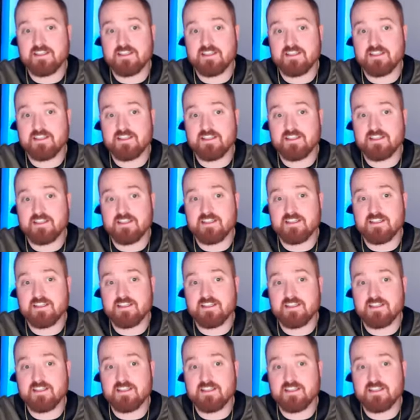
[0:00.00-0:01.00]
or
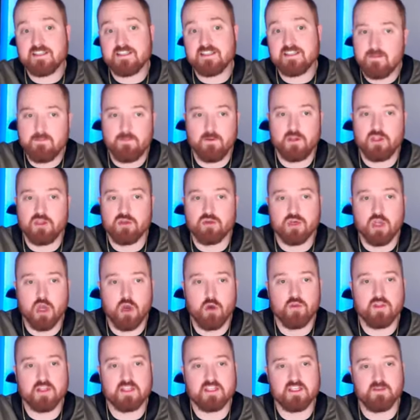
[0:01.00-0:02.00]
encouraging the people you
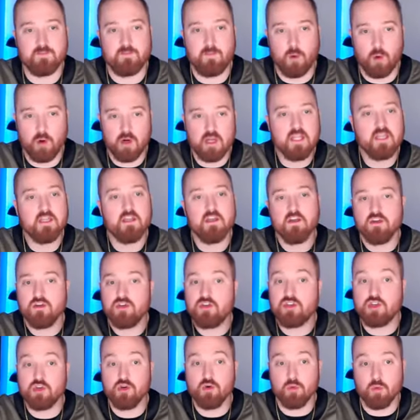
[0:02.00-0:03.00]
know that support it
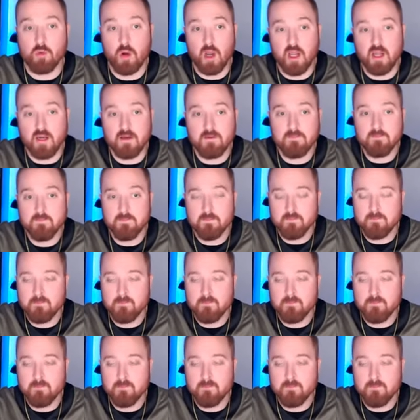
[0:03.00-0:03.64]
to run